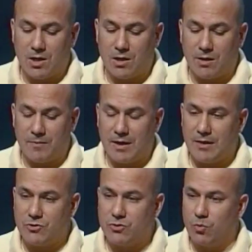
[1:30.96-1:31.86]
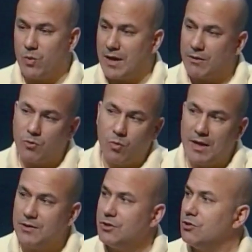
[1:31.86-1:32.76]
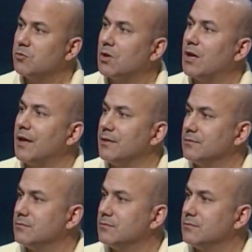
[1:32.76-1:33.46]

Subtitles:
And so where and when do you play?